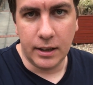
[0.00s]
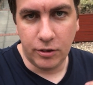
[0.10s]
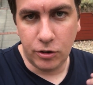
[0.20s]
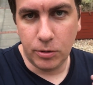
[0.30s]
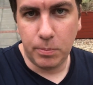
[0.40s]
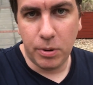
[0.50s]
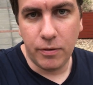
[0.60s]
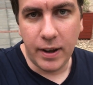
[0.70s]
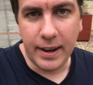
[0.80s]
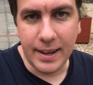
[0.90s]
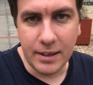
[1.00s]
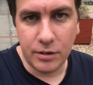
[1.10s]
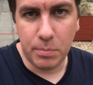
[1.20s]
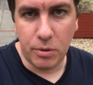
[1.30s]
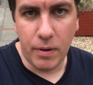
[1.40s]
It should provide
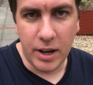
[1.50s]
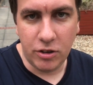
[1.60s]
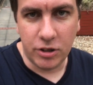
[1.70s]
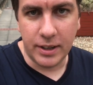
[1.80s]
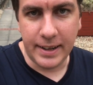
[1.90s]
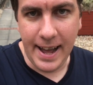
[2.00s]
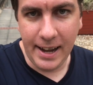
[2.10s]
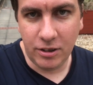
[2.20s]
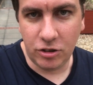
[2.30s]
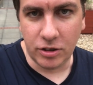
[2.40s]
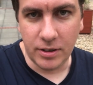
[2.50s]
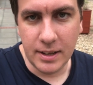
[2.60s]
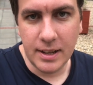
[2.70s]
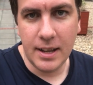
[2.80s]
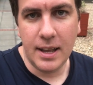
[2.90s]
inspiration and action,
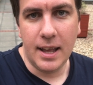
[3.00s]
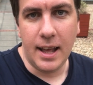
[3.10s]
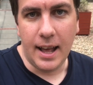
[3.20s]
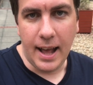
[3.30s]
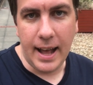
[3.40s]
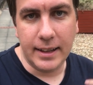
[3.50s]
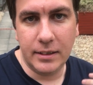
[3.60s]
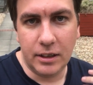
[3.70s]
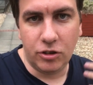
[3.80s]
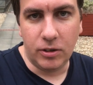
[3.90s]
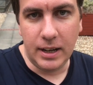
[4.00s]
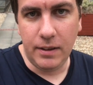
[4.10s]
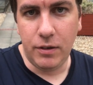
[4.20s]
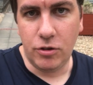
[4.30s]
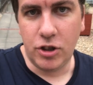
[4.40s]
and it should
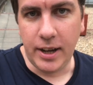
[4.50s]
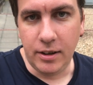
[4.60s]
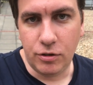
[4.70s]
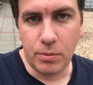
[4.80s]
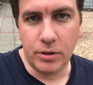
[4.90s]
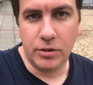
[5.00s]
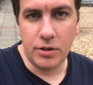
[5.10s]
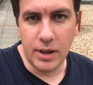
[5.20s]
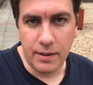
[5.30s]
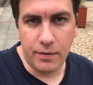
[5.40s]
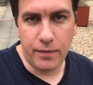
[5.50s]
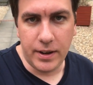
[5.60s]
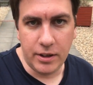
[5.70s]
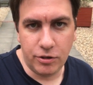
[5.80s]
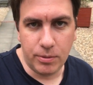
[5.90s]
leave you changed once you have
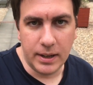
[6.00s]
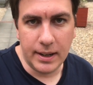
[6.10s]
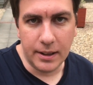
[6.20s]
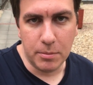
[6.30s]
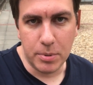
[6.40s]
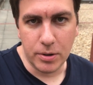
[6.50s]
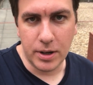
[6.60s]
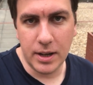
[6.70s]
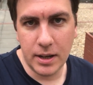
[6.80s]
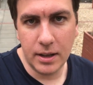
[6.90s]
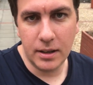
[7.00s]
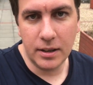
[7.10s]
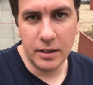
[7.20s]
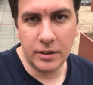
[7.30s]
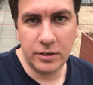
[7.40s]
finished reading the book.
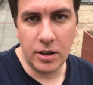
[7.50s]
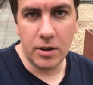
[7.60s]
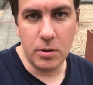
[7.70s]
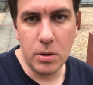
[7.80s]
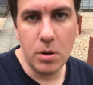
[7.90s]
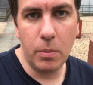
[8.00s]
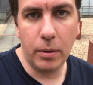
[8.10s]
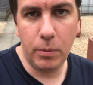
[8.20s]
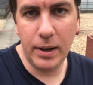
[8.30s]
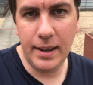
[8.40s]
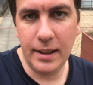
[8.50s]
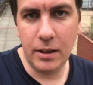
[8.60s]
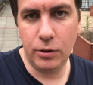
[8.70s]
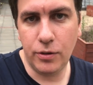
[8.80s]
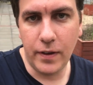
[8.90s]
So, will reading
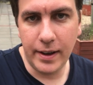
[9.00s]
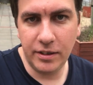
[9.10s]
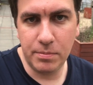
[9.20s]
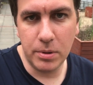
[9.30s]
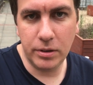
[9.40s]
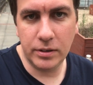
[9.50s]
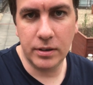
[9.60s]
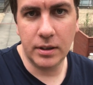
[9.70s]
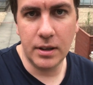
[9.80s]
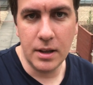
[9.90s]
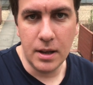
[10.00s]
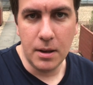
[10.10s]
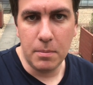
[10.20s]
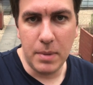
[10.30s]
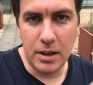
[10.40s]
those five books
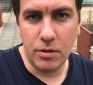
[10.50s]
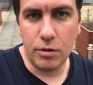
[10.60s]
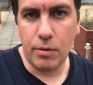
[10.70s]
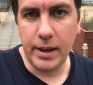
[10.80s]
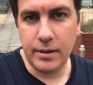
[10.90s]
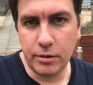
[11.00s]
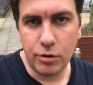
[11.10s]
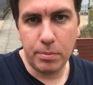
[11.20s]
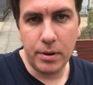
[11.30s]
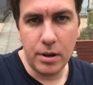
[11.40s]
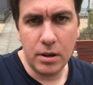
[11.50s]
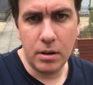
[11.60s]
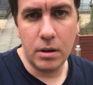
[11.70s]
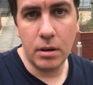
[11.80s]
make you a great entrepreneur?